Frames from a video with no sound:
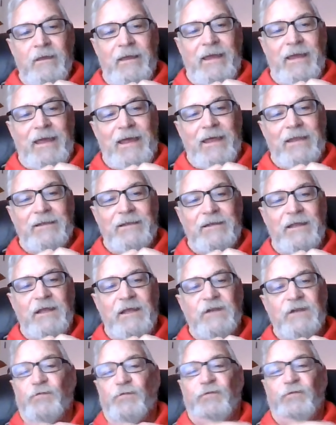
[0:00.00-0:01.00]
And he
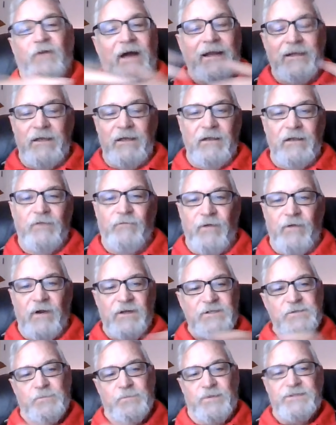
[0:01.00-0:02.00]
defined it in a very
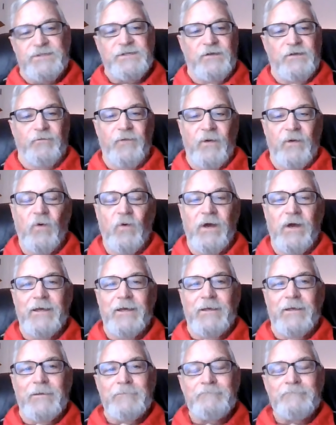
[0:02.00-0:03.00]
specific
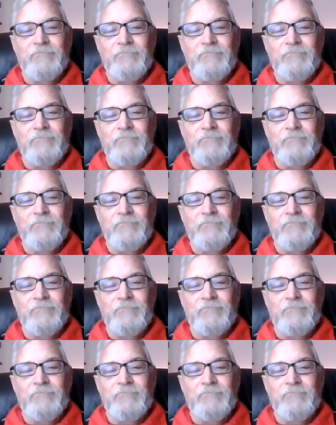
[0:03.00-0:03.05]
way.